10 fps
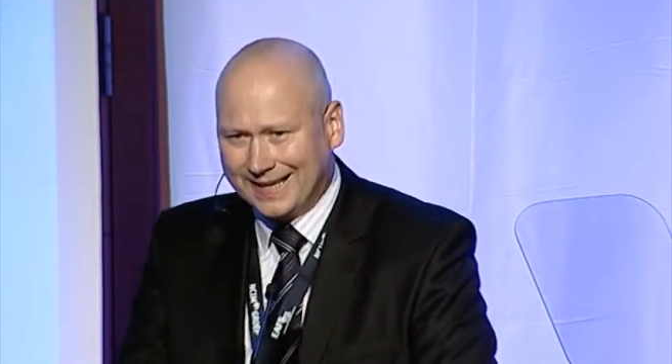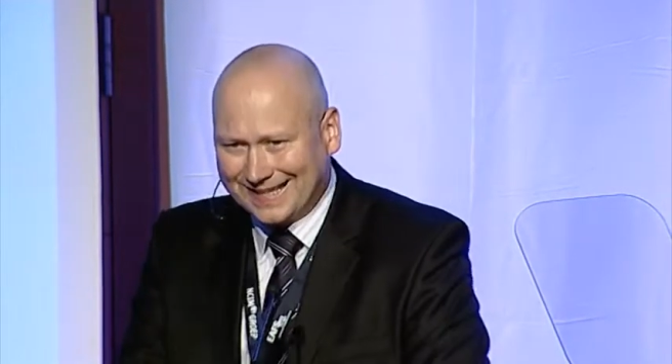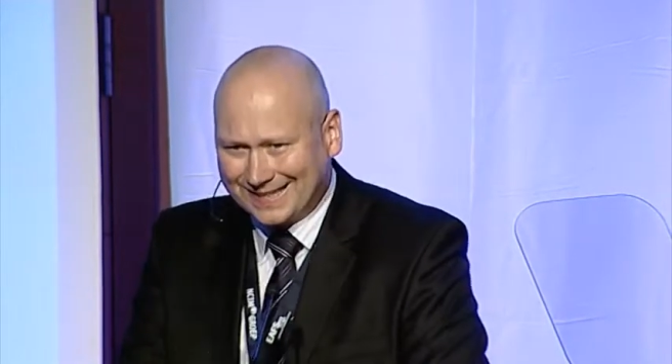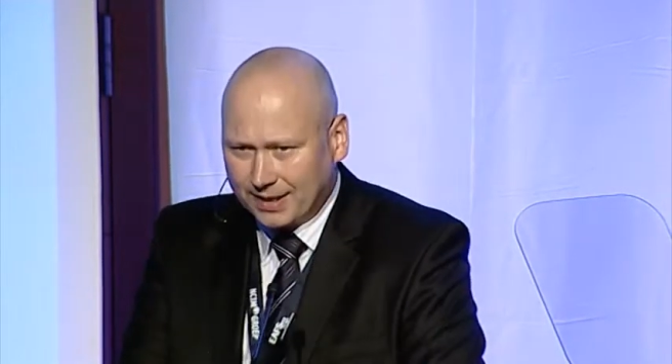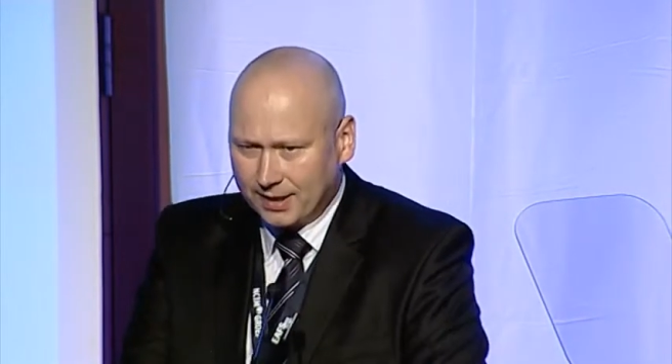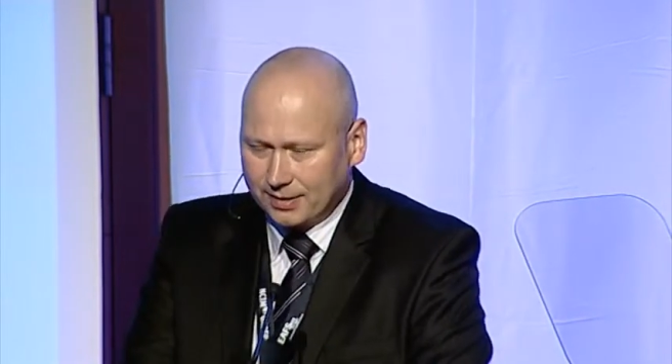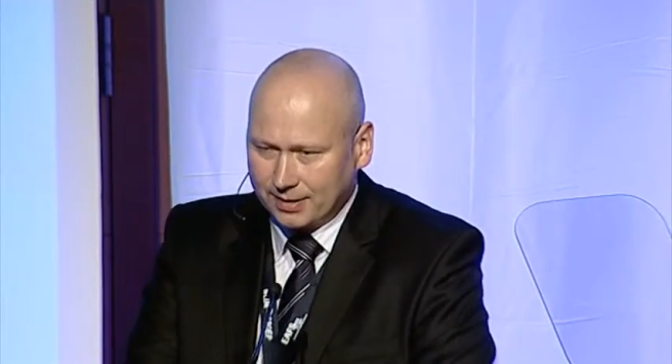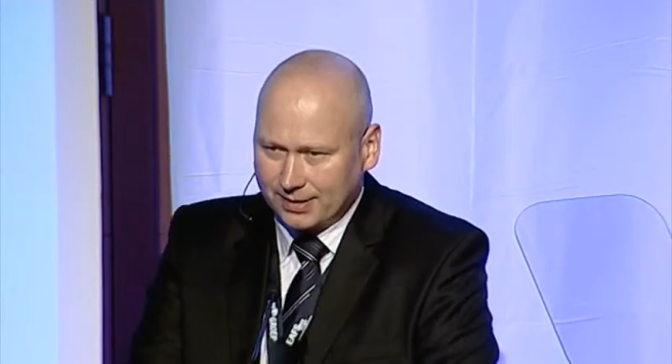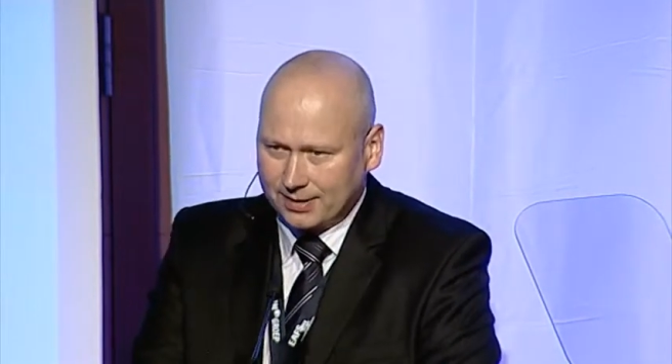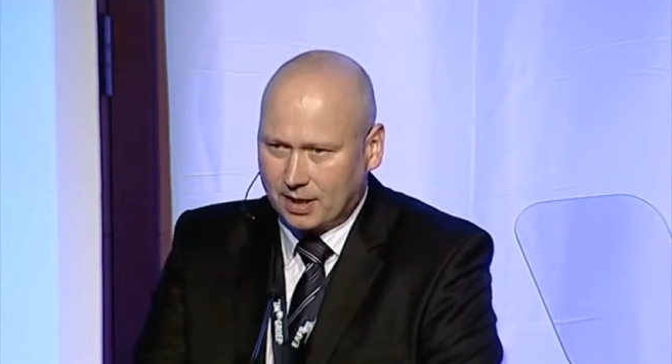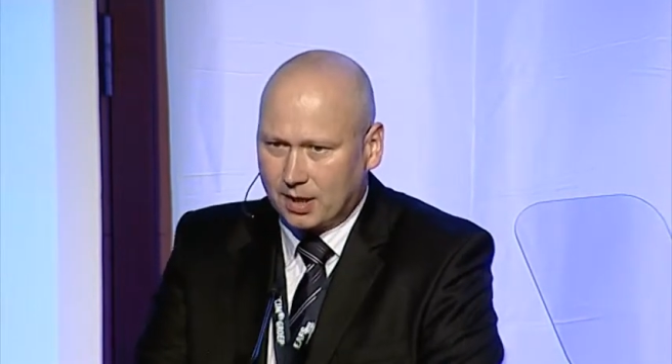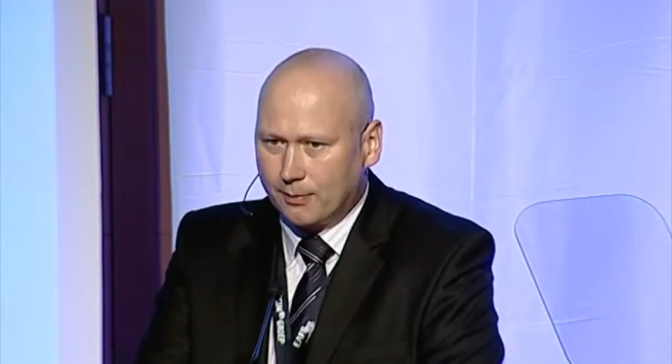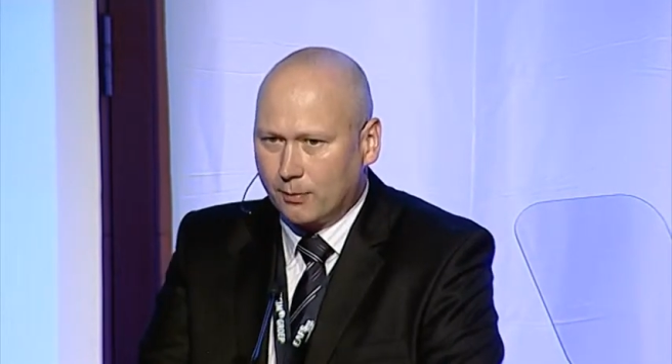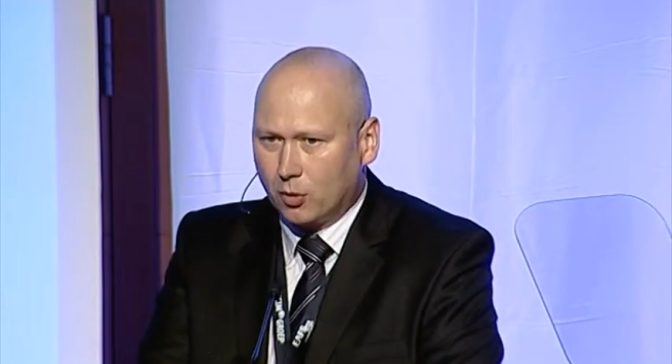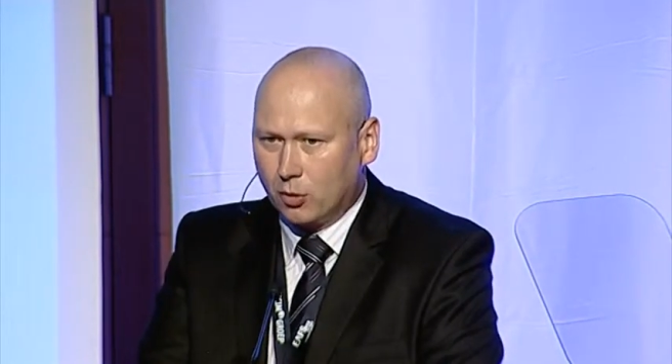scientists are
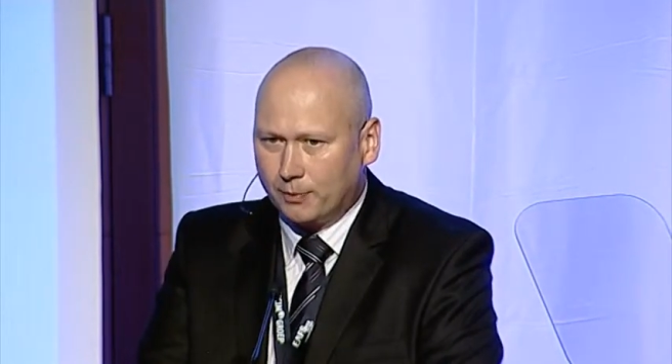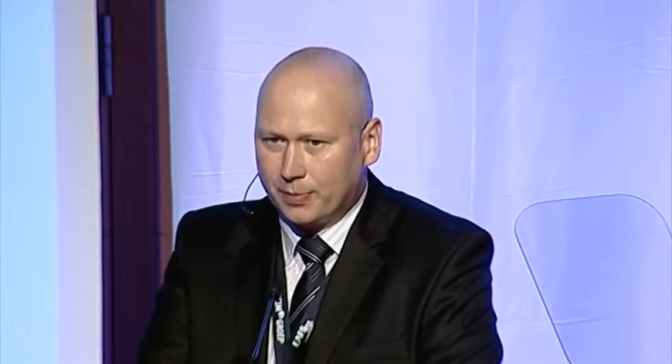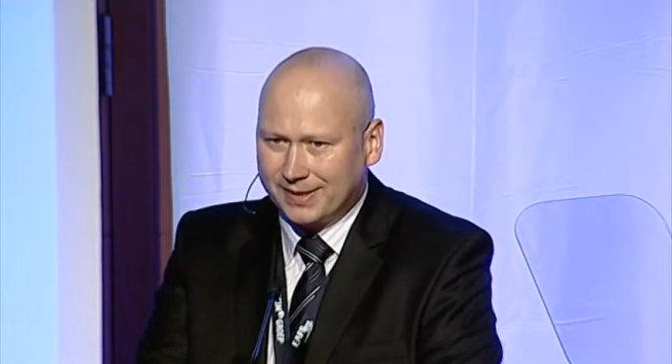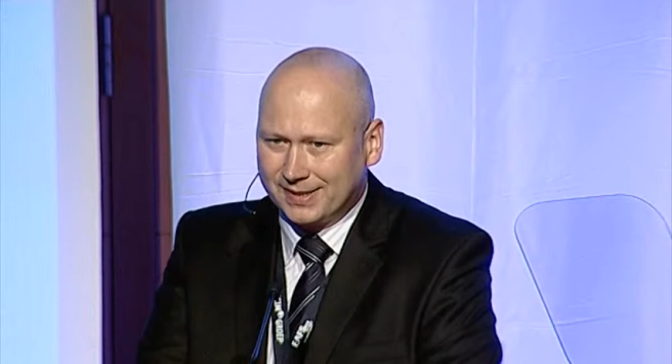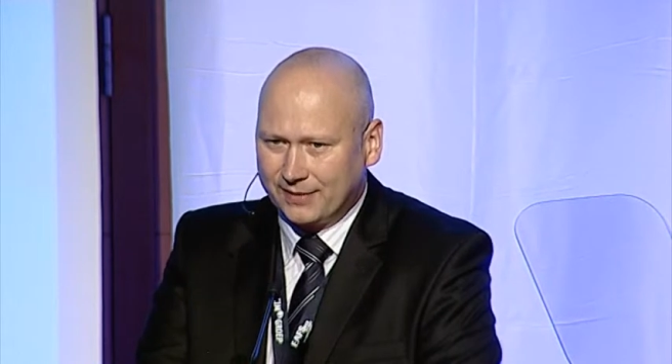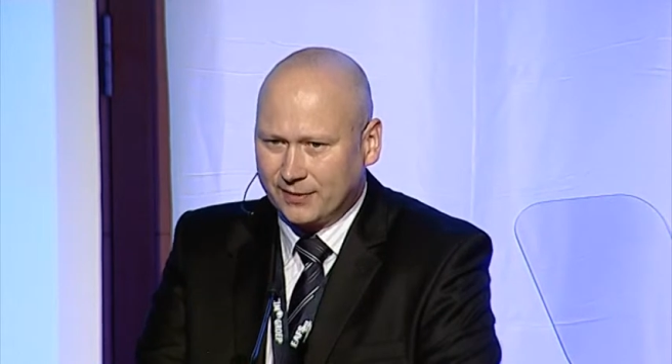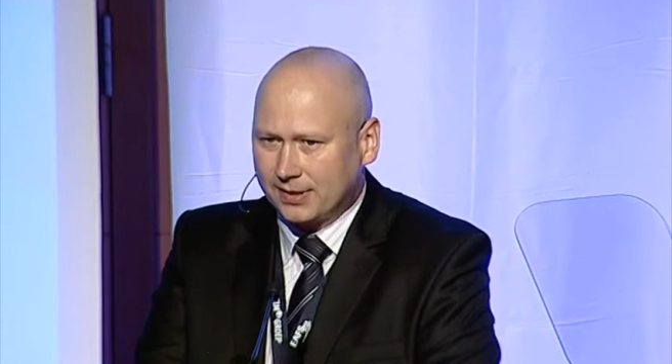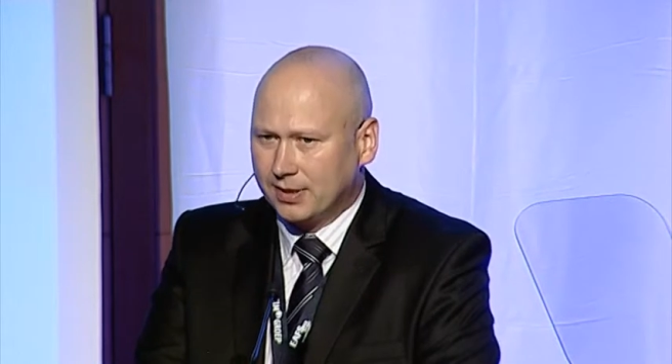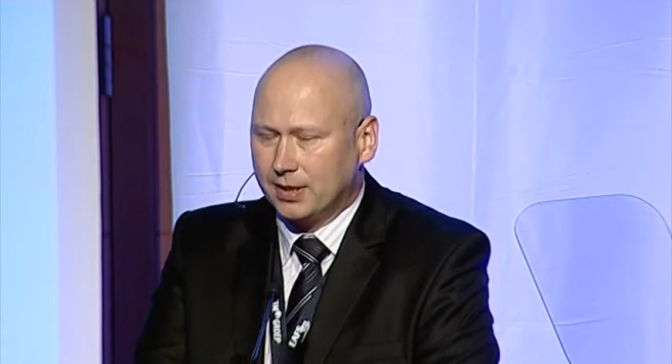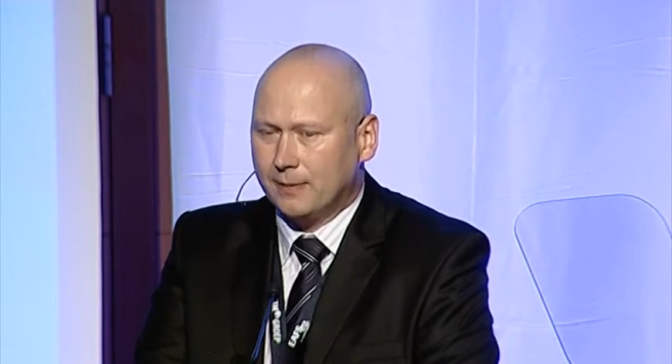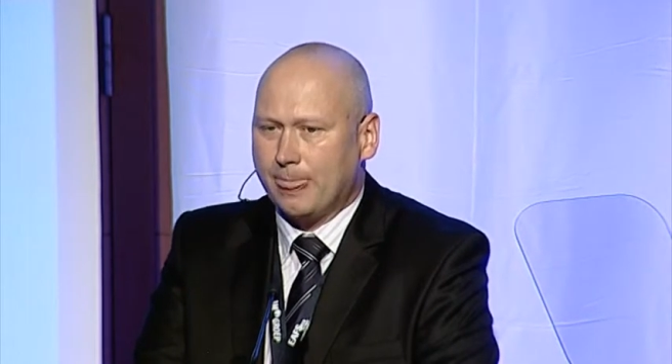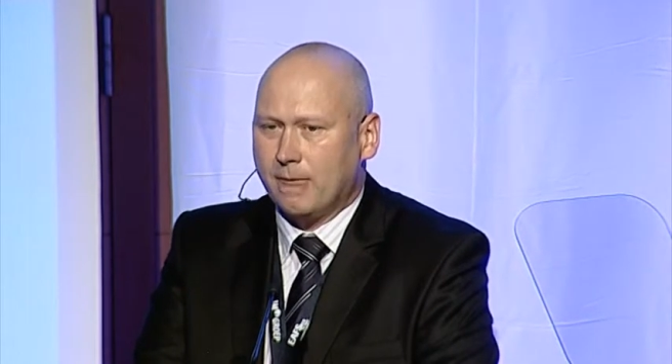more perceived as a